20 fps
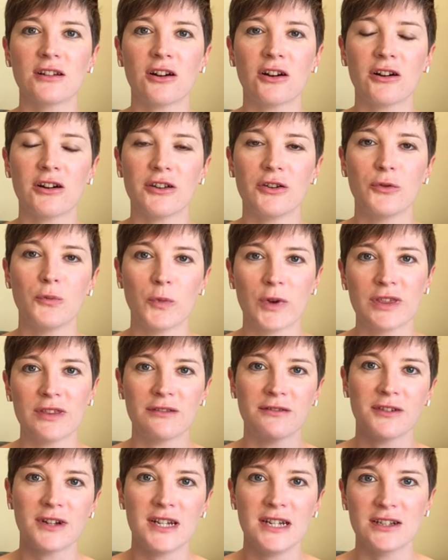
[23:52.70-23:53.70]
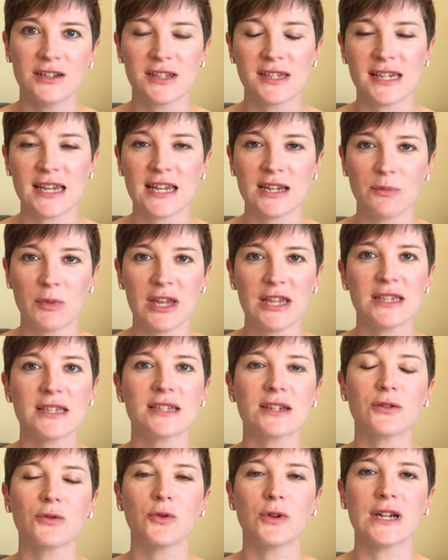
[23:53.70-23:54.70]
carry on with the final
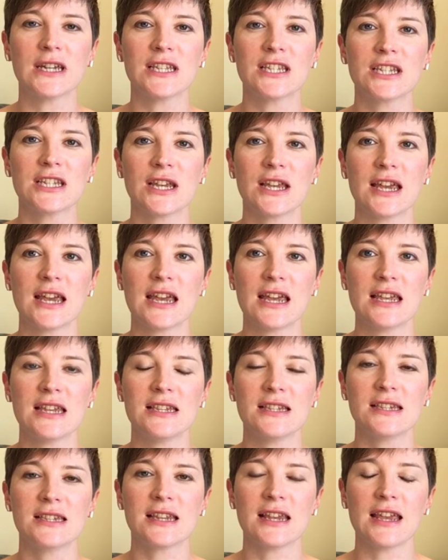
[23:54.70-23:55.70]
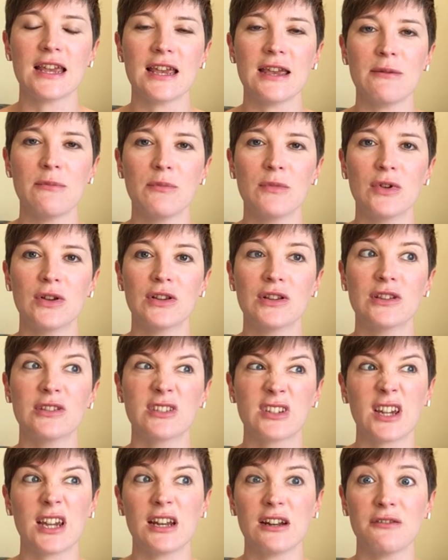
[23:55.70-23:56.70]
segment, which is
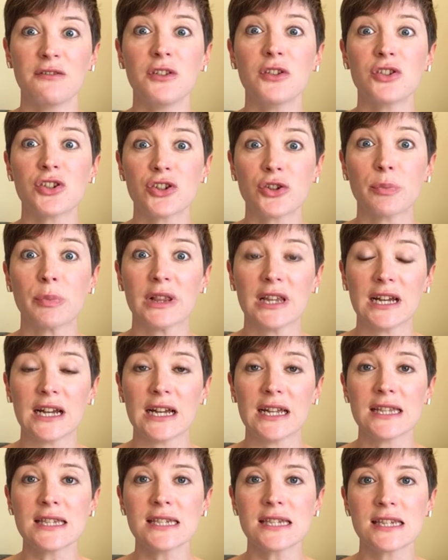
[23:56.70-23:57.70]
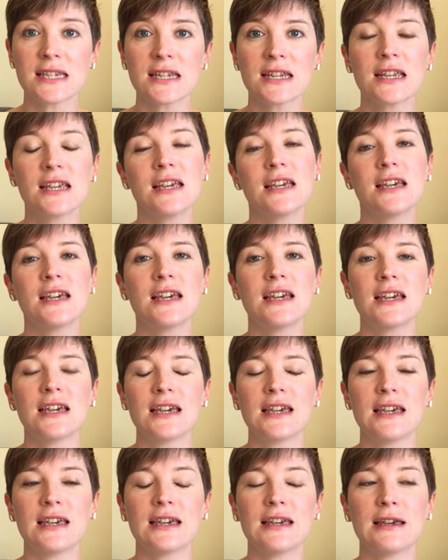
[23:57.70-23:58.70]
kind of future plans.
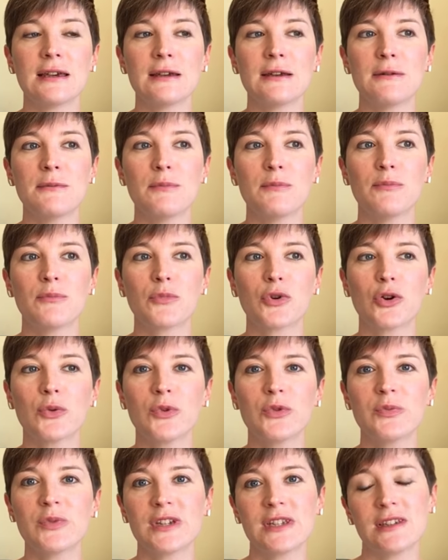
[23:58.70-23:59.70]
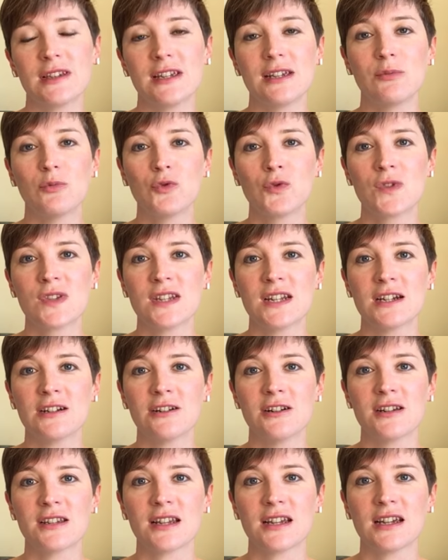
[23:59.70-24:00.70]
Probably like most
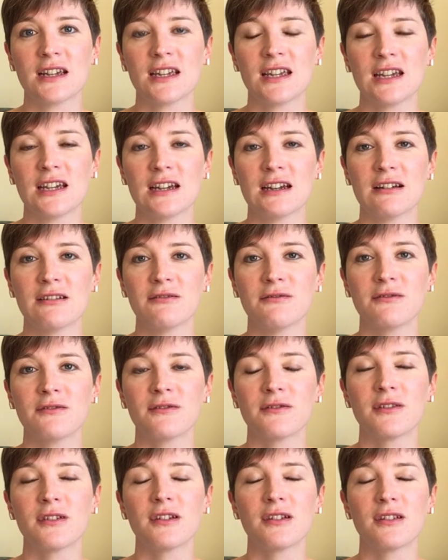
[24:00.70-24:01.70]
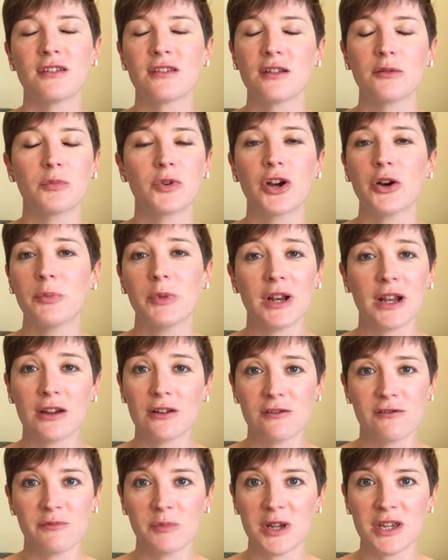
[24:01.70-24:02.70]
knitters, I have them coming
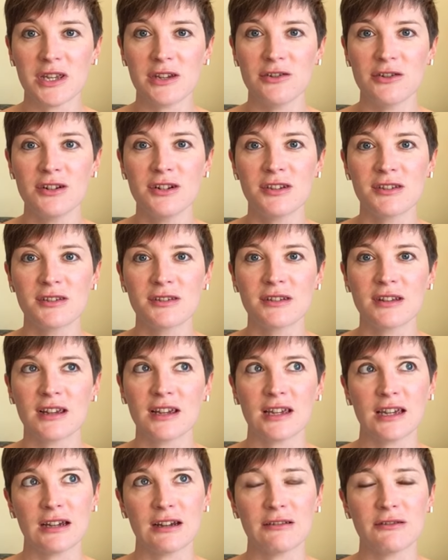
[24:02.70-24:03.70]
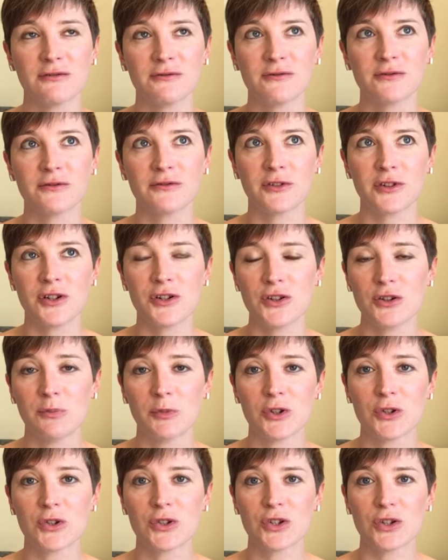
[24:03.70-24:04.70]
out of my ears. I have far too
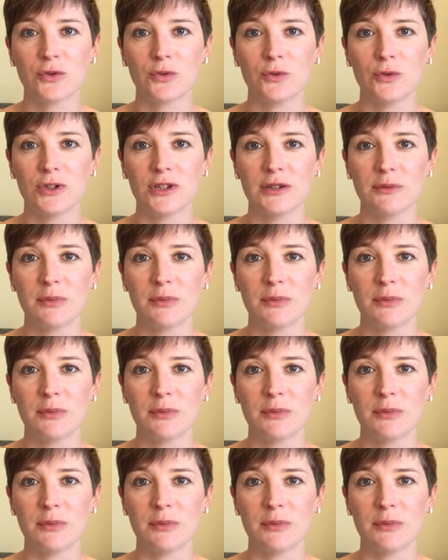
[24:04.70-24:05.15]
much wool